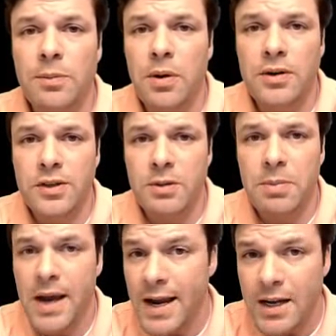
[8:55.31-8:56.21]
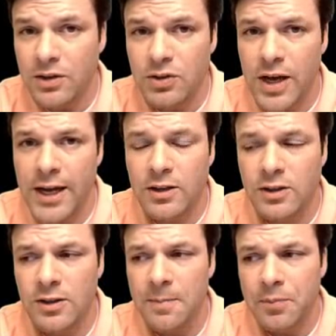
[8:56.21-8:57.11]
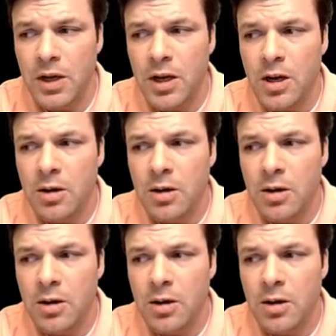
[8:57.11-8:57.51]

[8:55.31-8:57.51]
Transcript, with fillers: fully participating states.